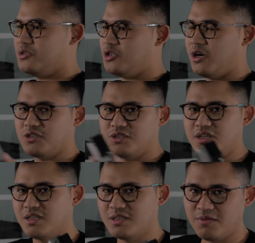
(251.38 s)
charge
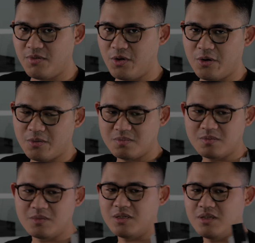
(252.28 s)
this if you're
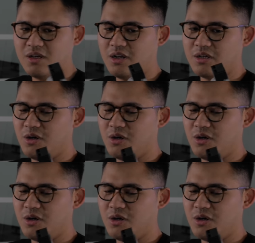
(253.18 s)
on the